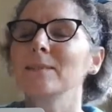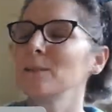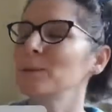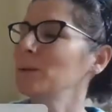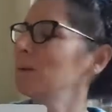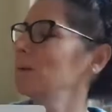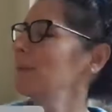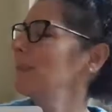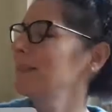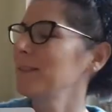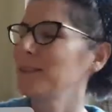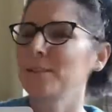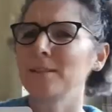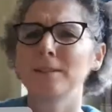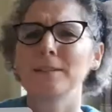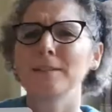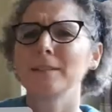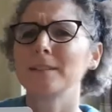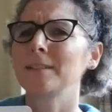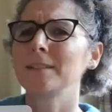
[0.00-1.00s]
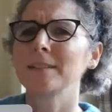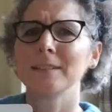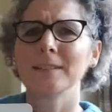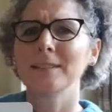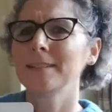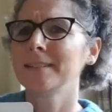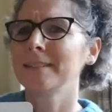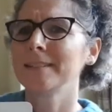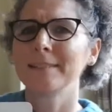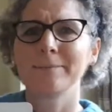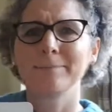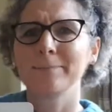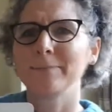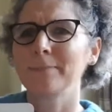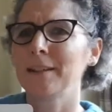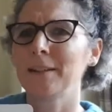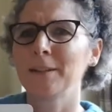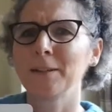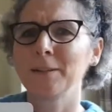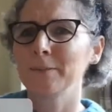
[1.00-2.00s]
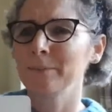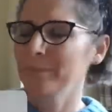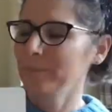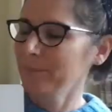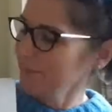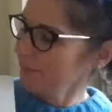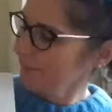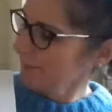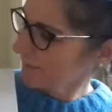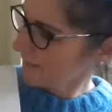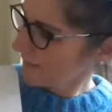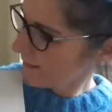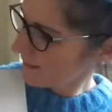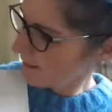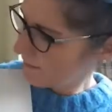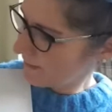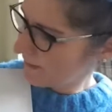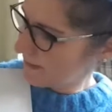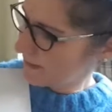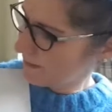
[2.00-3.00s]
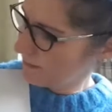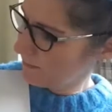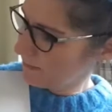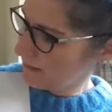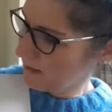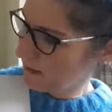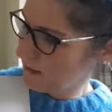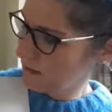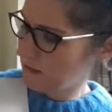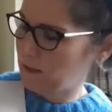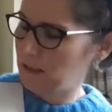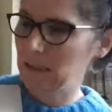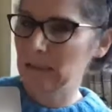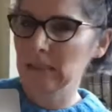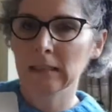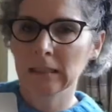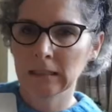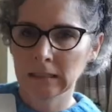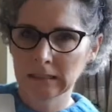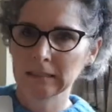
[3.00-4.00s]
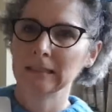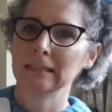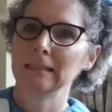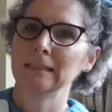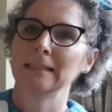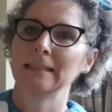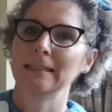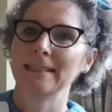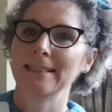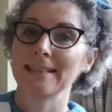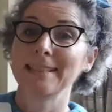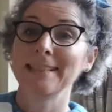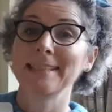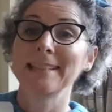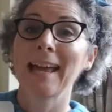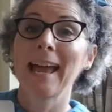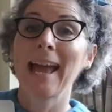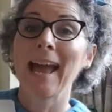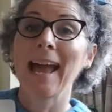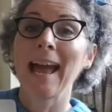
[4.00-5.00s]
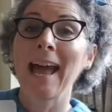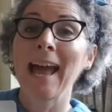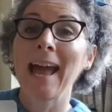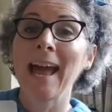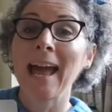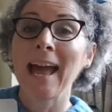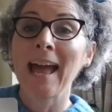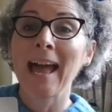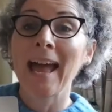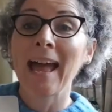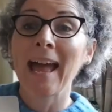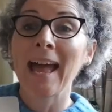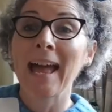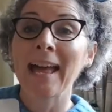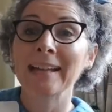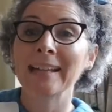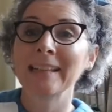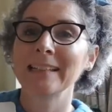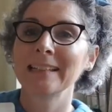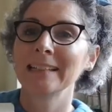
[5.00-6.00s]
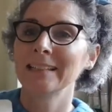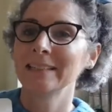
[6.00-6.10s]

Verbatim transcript: Oh, it's not g. No, otherwise it'd be tg. It's tag.